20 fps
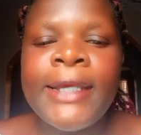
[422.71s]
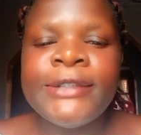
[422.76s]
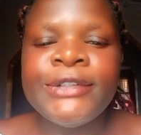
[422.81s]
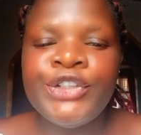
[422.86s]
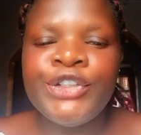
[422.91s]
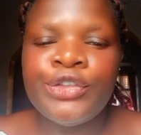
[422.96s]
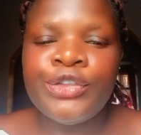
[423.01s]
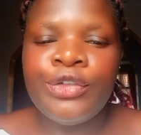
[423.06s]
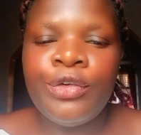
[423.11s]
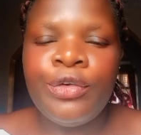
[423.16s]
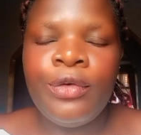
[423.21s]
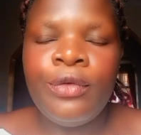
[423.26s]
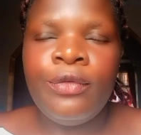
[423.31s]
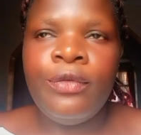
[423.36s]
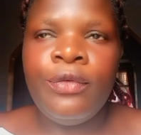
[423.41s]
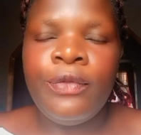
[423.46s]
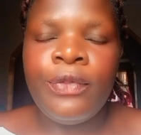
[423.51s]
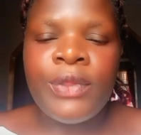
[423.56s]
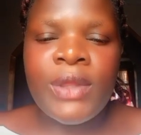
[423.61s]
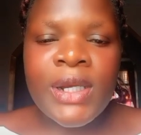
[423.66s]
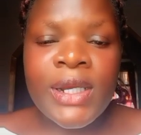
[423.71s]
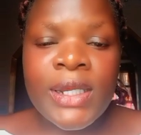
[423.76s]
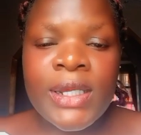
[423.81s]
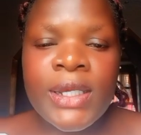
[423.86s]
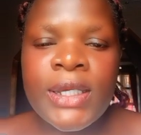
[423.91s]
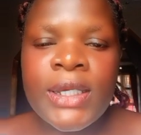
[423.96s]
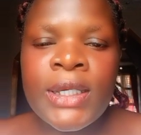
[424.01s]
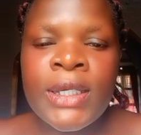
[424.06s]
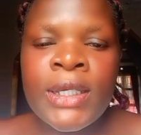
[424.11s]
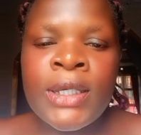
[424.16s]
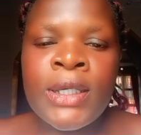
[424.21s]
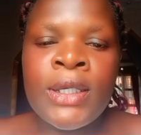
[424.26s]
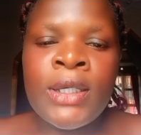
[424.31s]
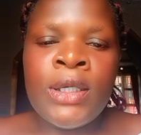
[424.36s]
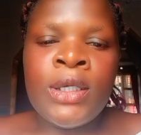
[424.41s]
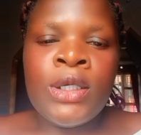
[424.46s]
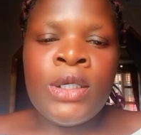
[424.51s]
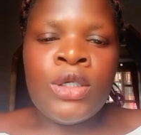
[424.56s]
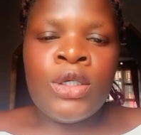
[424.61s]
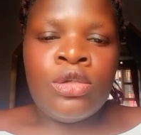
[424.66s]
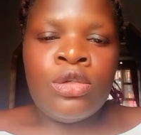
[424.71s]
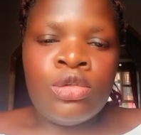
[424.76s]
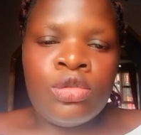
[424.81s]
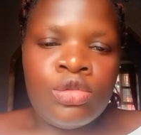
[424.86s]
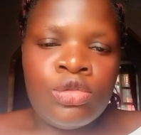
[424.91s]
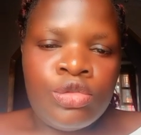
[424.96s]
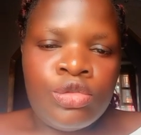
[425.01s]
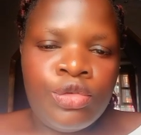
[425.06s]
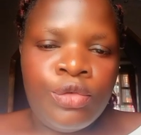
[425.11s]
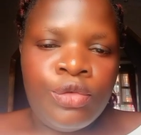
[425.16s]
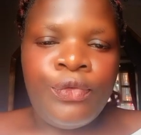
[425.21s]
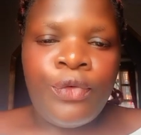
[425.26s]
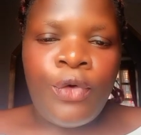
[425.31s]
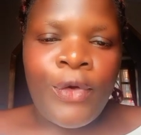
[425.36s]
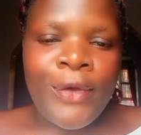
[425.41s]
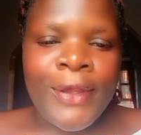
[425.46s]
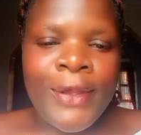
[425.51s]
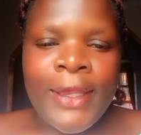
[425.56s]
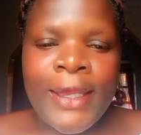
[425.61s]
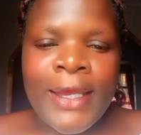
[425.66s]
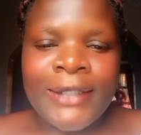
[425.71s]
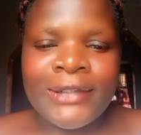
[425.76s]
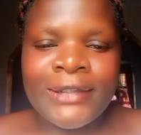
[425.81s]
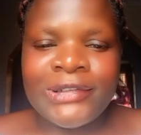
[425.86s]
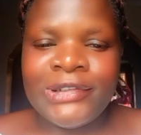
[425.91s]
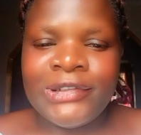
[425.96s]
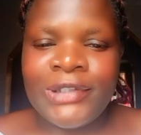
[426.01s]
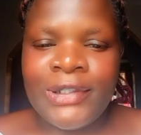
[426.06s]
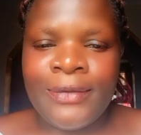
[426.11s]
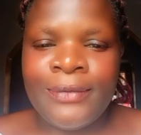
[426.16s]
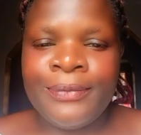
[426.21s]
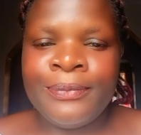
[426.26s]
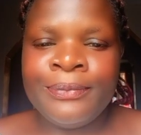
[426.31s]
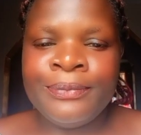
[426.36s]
age of 3 to 4 years.